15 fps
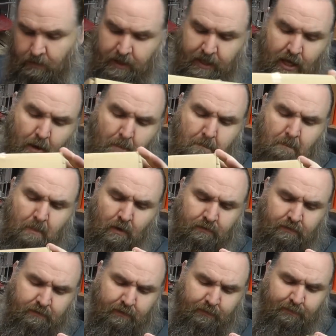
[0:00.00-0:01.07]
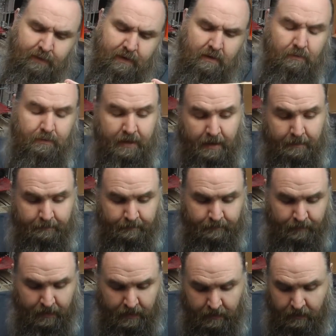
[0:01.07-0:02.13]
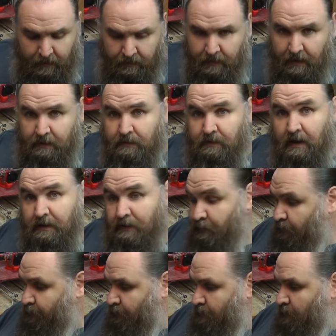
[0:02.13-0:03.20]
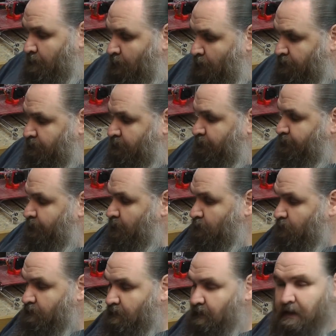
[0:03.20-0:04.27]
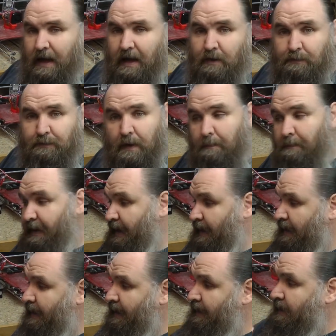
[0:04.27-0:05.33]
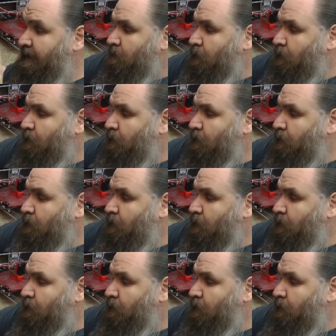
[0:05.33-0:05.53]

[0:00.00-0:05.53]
the monster feel yep how does that differ from the monster feel to the ColorFabb PLA